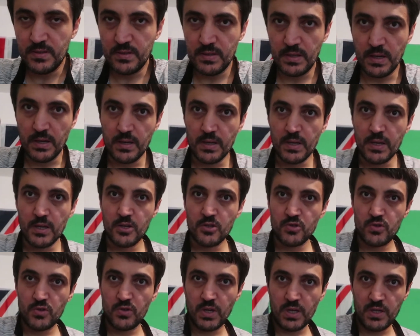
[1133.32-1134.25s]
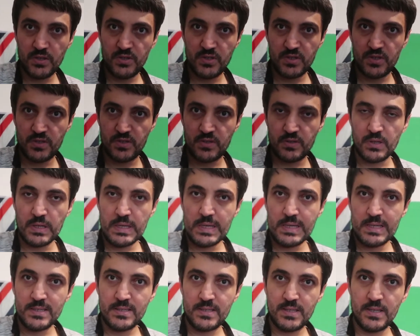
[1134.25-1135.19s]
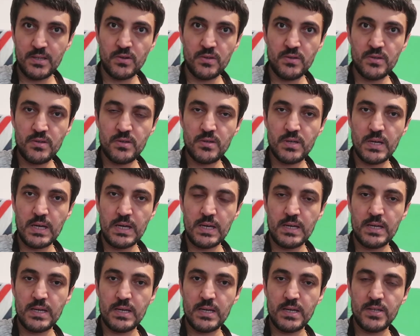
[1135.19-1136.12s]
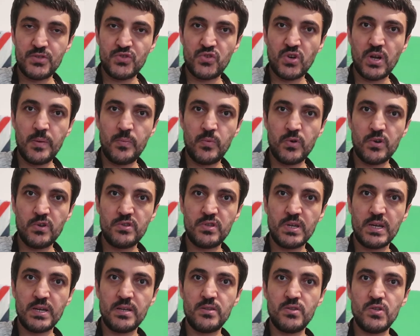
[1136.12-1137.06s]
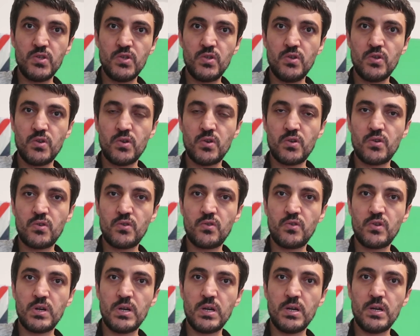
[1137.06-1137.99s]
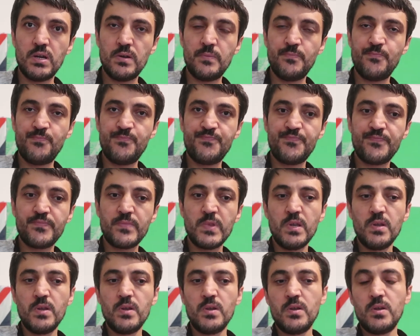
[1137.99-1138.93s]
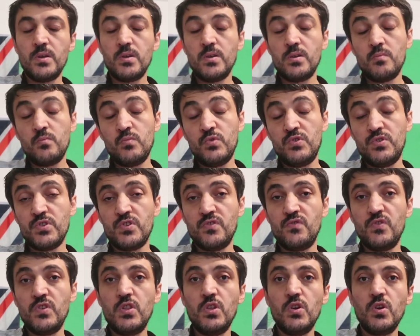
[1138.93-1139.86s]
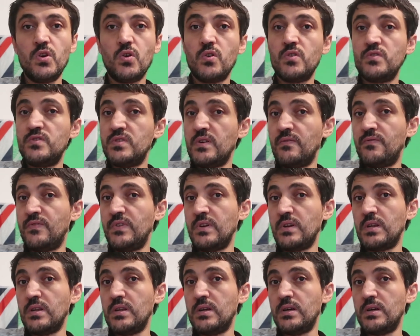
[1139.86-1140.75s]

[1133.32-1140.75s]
yeah, so you can just stick on the tripod and do your music video, something